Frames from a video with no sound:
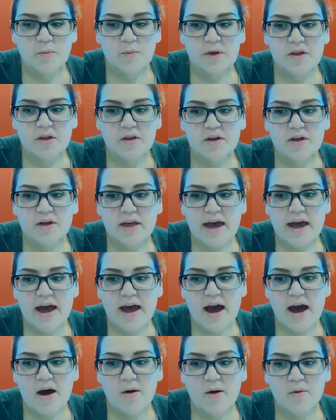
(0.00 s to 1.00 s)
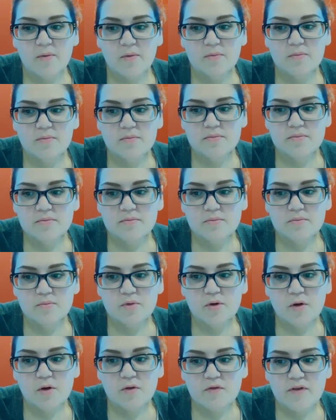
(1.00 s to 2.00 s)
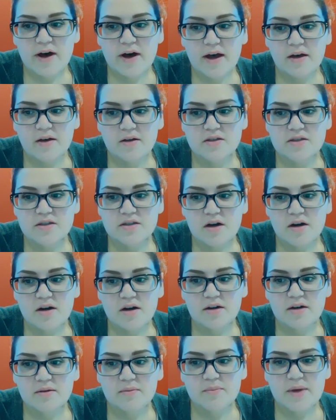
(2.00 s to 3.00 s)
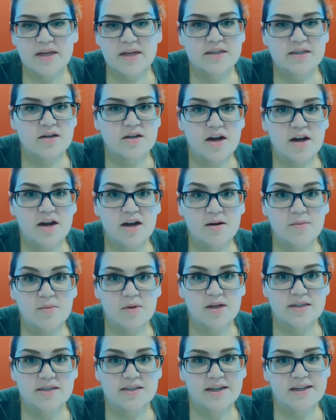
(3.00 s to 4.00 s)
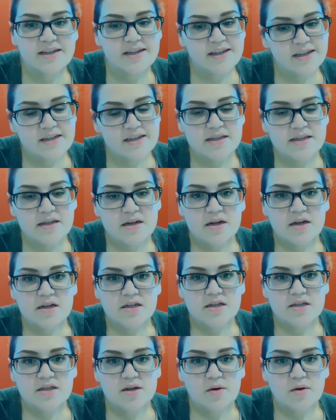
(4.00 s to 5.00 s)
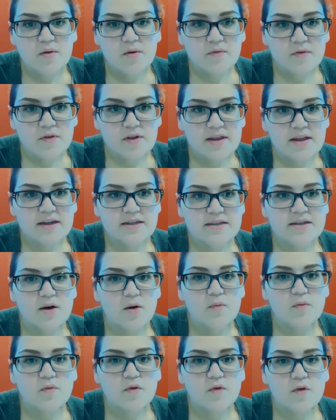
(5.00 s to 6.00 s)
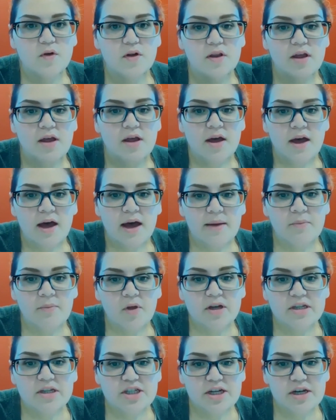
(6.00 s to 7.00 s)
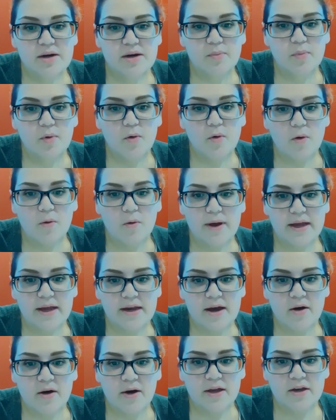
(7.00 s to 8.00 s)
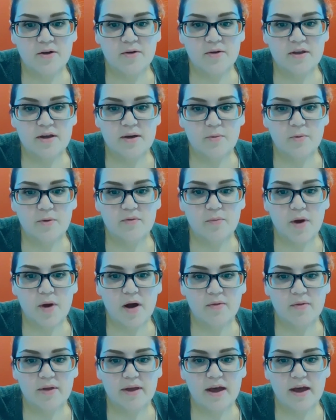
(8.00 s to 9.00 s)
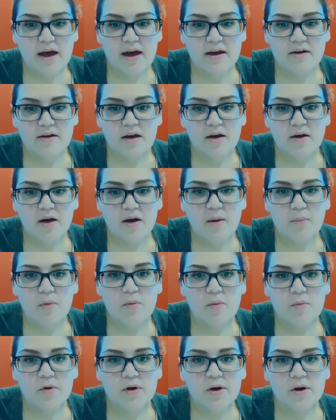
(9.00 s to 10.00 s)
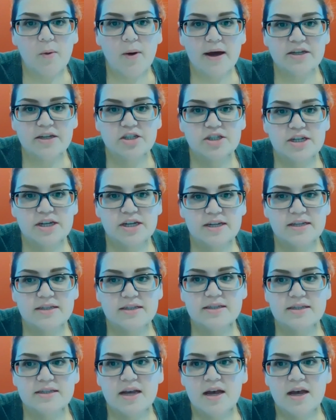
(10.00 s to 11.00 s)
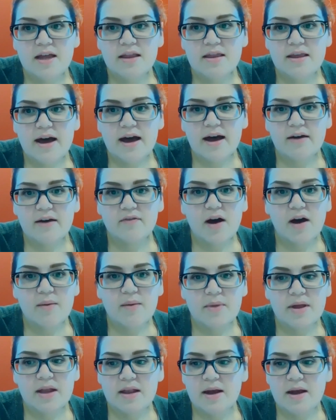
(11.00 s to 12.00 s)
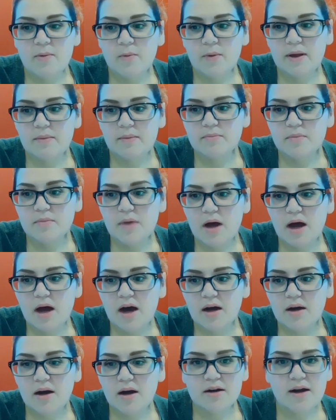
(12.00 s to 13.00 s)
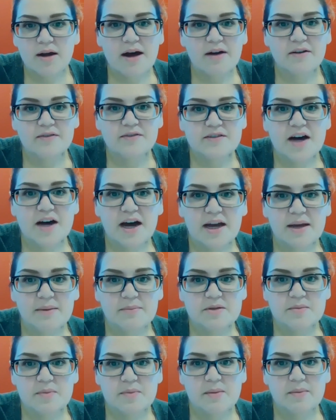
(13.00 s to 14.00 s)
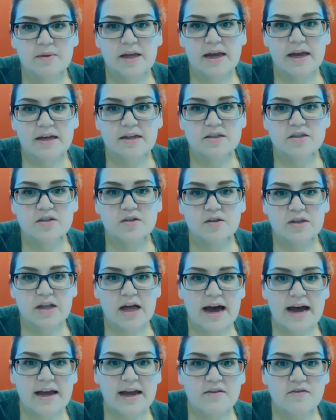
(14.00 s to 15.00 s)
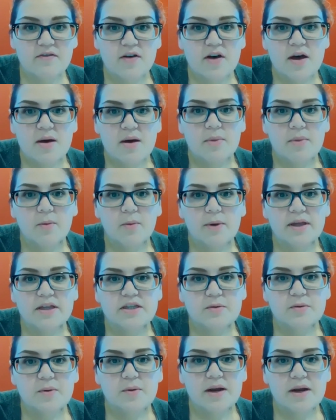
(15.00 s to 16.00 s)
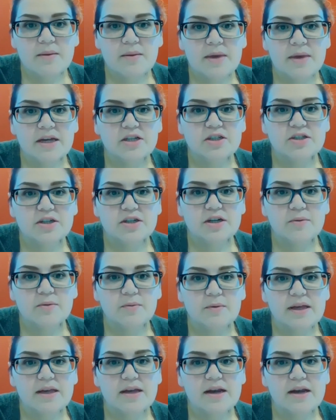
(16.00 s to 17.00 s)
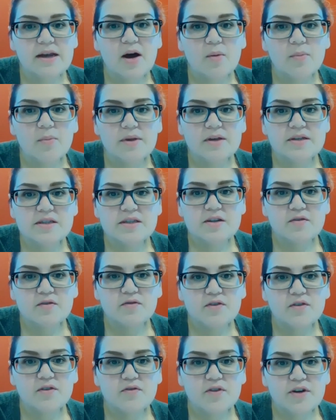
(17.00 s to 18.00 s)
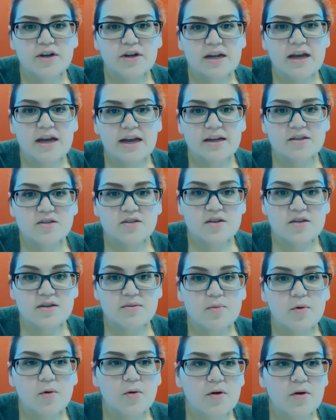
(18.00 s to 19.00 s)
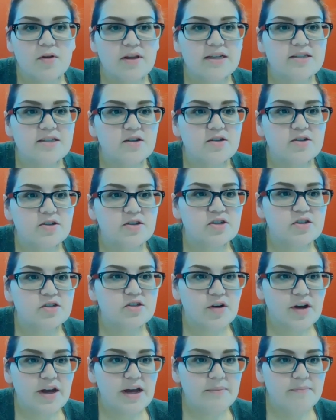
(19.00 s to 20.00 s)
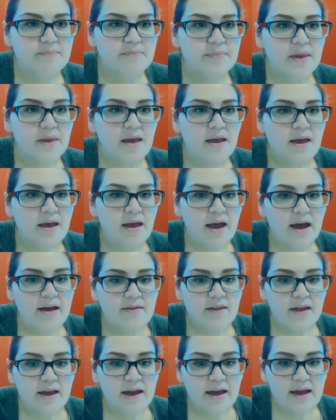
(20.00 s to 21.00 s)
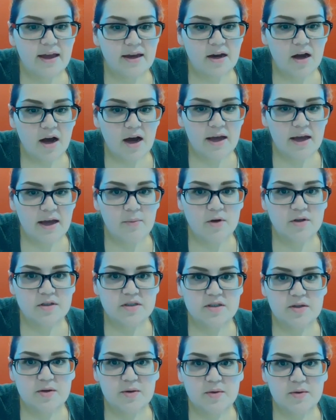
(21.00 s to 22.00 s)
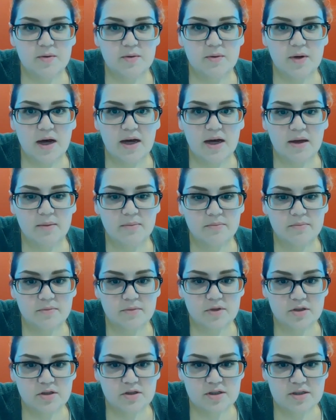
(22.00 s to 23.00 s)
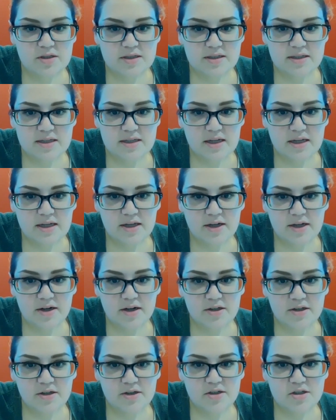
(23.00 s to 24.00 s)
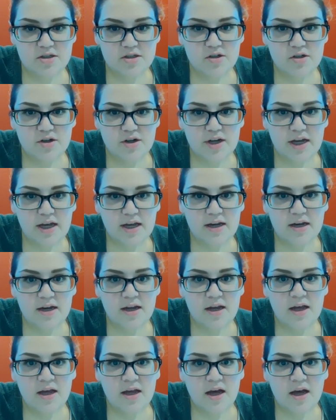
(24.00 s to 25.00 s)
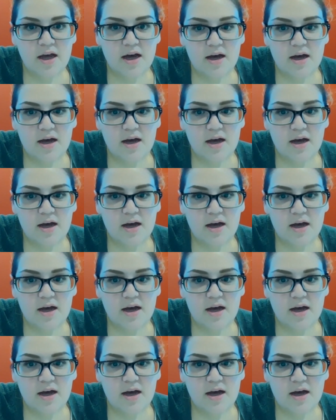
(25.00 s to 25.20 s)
we look at how profiles are based on NMLS IDs. So hopefully that's helpful. I'm launching a poll right now. I know that we've probably had a couple more questions that have come in that we are out of time to be able to answer live, but we do want to make sure we can help you. So feel free to answer the poll that's on your screen. And then I'm also, you should see here on your screen,